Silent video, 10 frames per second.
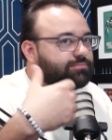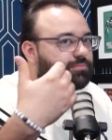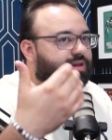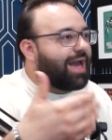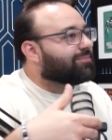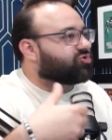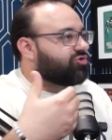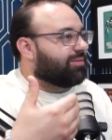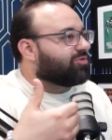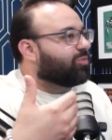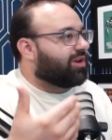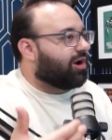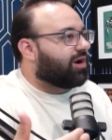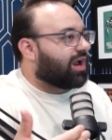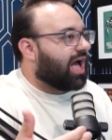chemistry between
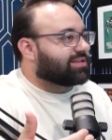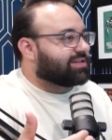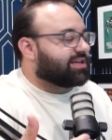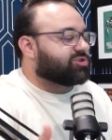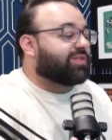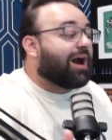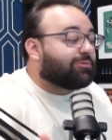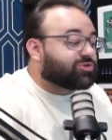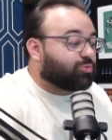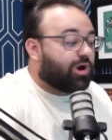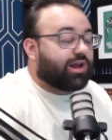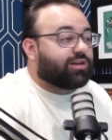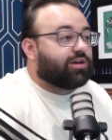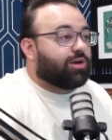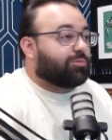her and Gosling. So that was
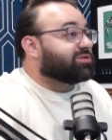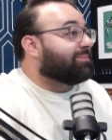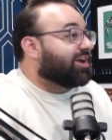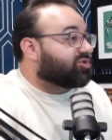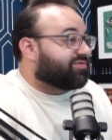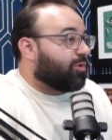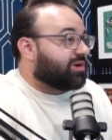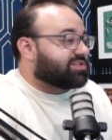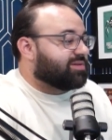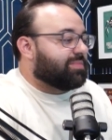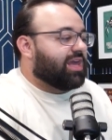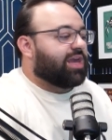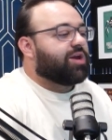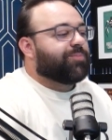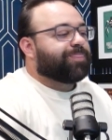what was a major focus to
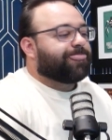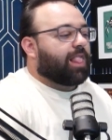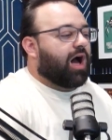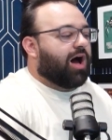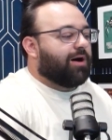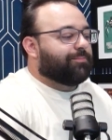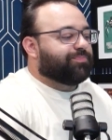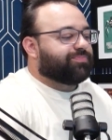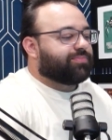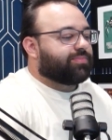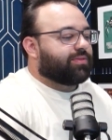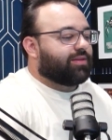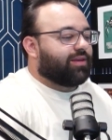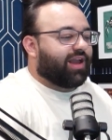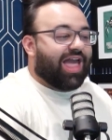me. Again,
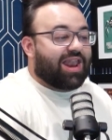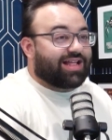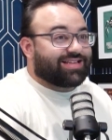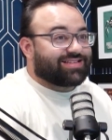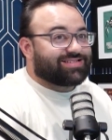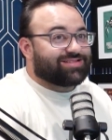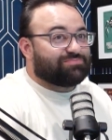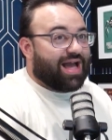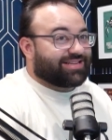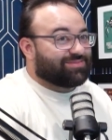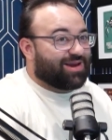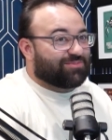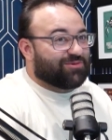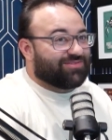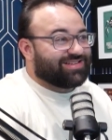I think this is back-to-back
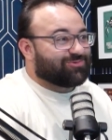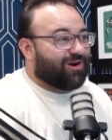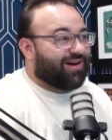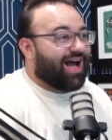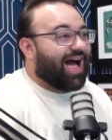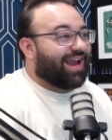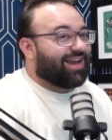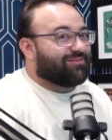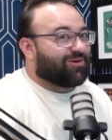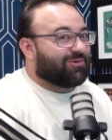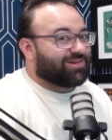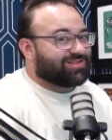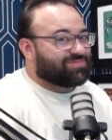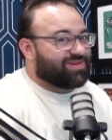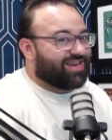movies where I am going
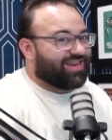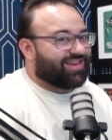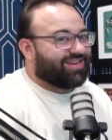to be